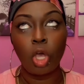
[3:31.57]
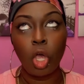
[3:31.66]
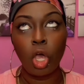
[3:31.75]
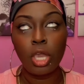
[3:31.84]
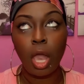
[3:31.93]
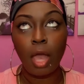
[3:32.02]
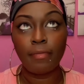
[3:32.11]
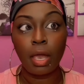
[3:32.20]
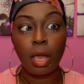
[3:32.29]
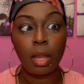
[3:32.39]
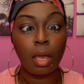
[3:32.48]
So you
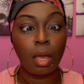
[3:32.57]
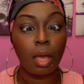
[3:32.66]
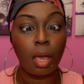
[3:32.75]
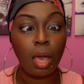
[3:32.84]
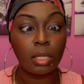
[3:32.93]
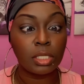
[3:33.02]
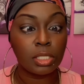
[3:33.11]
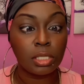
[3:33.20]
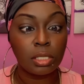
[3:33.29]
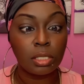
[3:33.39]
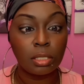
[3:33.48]
have on a
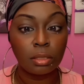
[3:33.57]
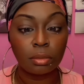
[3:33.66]
hat.